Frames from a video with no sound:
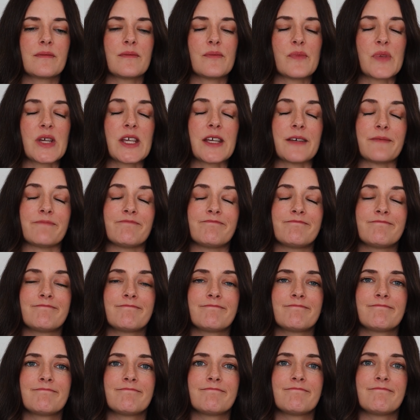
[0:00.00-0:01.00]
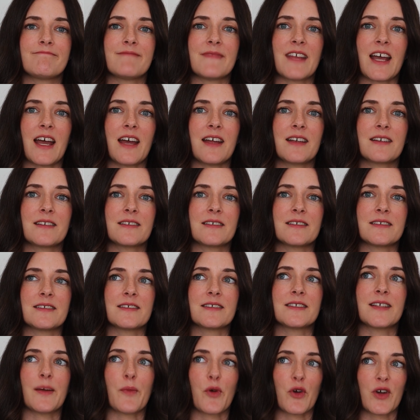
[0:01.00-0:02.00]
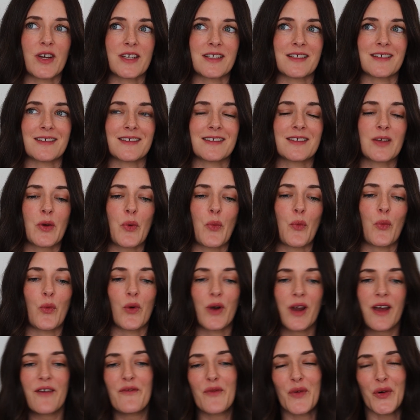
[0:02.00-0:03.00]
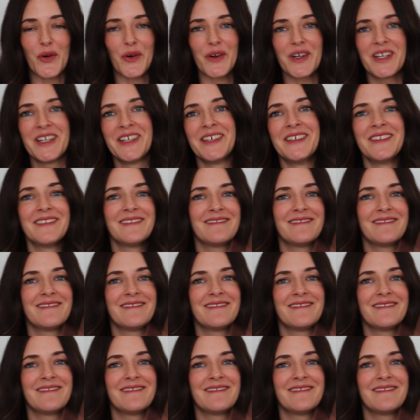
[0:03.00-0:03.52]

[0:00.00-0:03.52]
But yeah, that summarizes what I've worn,